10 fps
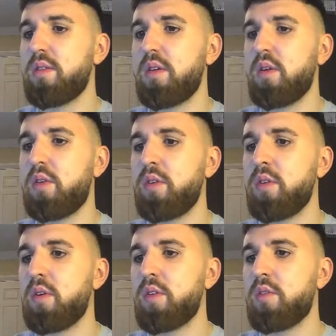under
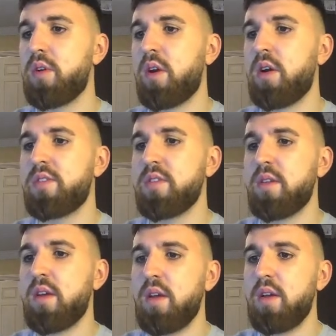Roy Hodgson
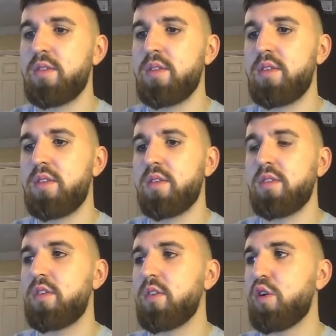since he
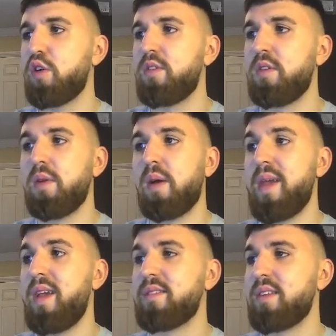took over.
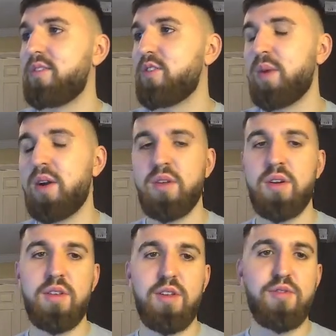Amazingly, somehow they're
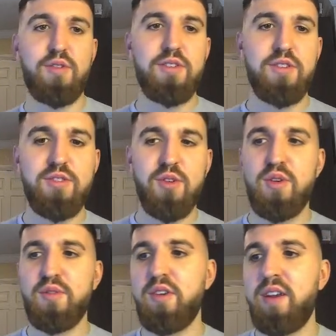scoring
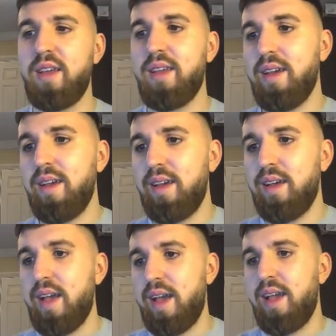freely.
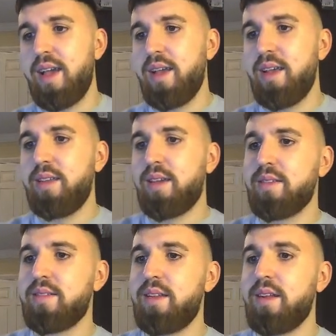You can
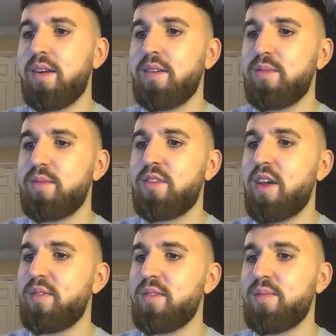see there
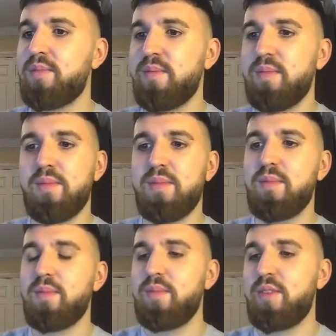
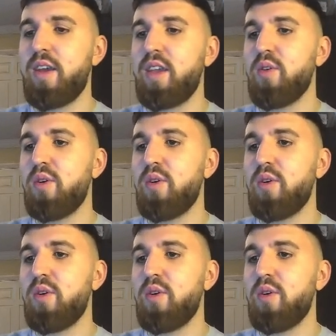9 goals